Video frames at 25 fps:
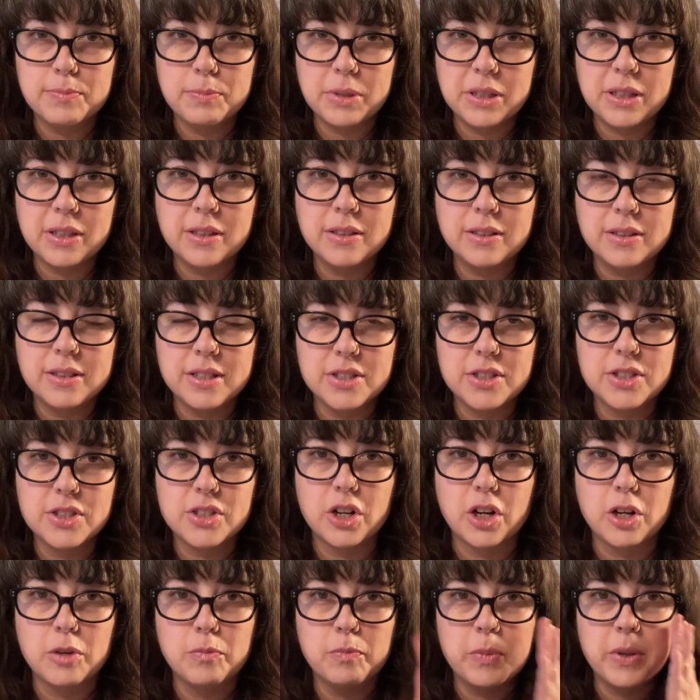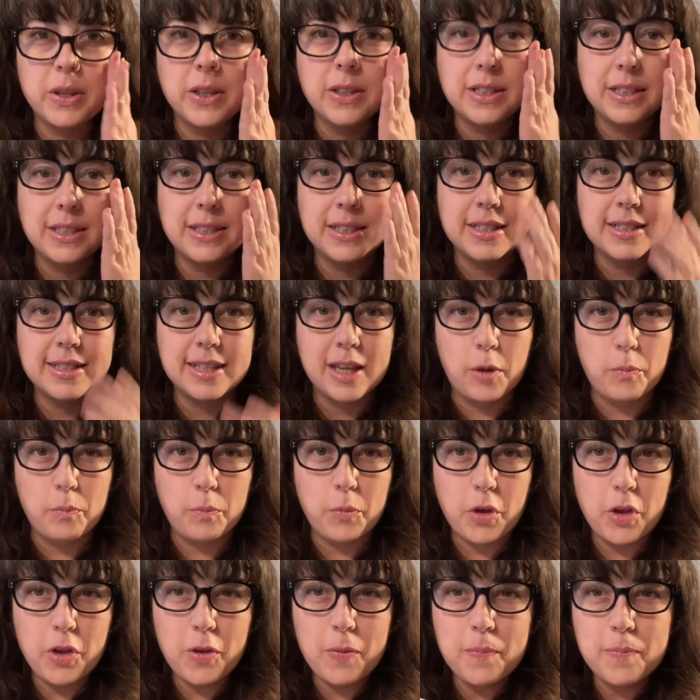to start building the
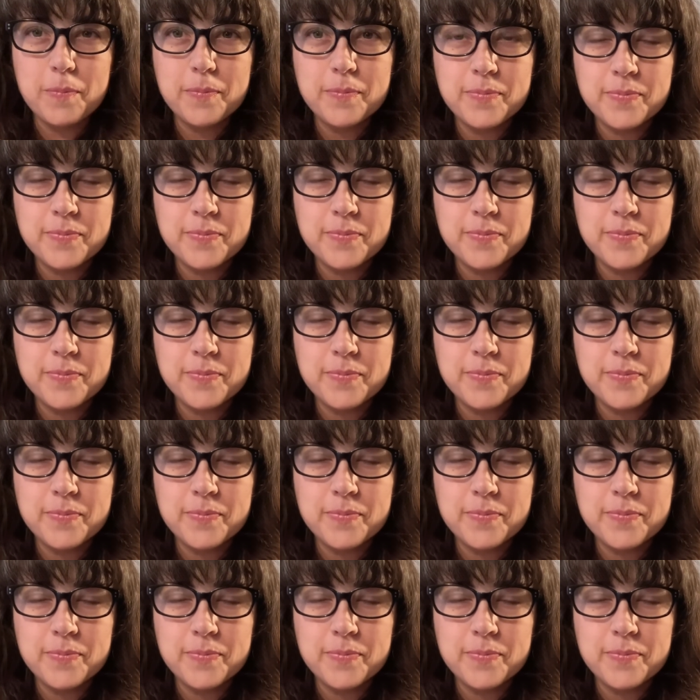temple?